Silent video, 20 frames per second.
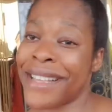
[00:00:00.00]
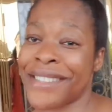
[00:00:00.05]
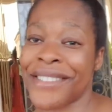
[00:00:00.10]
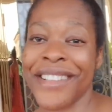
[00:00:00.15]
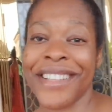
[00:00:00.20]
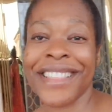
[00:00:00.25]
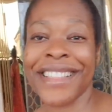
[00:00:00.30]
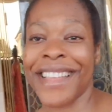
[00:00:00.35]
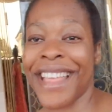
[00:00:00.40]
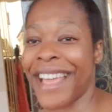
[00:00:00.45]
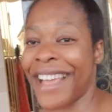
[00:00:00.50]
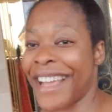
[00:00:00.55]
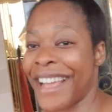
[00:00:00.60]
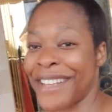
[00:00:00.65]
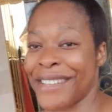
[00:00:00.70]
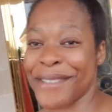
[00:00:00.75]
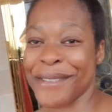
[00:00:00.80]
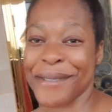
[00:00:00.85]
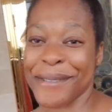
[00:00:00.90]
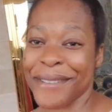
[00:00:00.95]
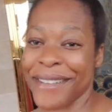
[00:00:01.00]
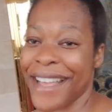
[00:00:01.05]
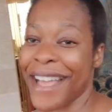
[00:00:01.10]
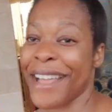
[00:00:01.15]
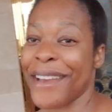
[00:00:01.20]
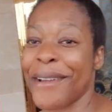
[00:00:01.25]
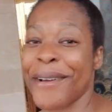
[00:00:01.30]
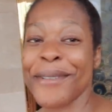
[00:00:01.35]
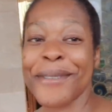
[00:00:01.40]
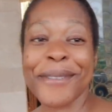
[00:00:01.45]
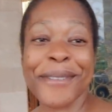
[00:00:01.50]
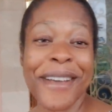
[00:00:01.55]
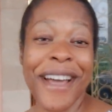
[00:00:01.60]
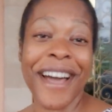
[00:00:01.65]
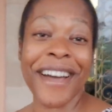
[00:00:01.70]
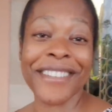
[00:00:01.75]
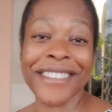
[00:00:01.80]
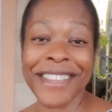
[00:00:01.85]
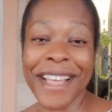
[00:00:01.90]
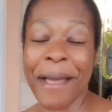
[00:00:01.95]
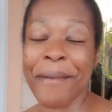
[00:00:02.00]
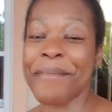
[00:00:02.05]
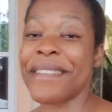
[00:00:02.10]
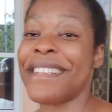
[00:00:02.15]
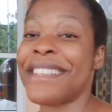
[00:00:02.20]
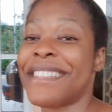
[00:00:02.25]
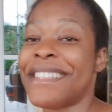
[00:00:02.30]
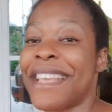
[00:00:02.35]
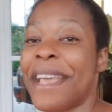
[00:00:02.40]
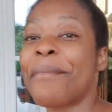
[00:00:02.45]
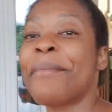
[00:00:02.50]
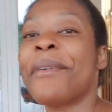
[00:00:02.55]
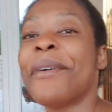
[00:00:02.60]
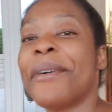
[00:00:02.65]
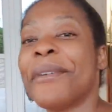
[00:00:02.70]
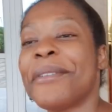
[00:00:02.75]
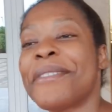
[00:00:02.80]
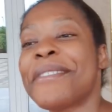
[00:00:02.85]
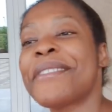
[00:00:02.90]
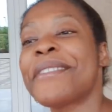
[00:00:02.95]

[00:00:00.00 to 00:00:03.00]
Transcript: There's nothing I can do. I don't want to go out and be the scapegoat.